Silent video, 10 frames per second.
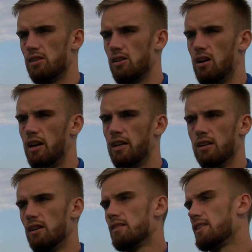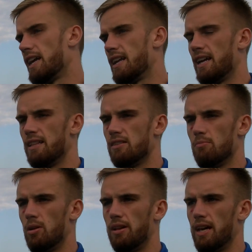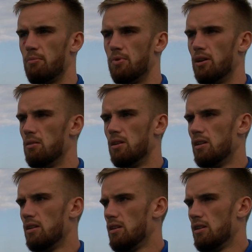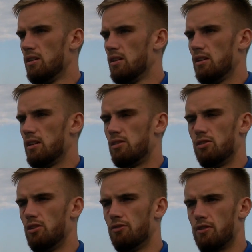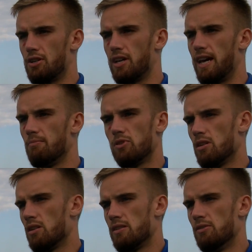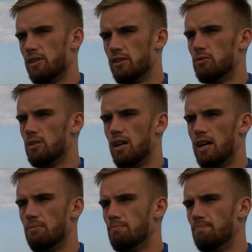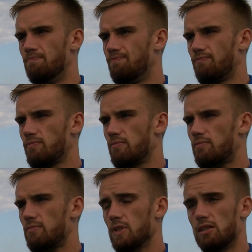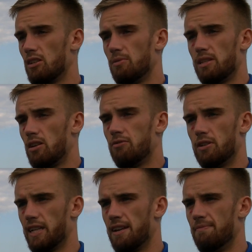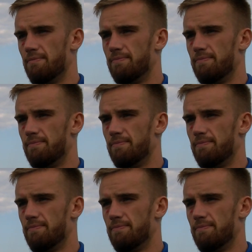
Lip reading: is high. Take that into Monday, but it's a new fresh game, starts 0-0. It's going to be a tough one again.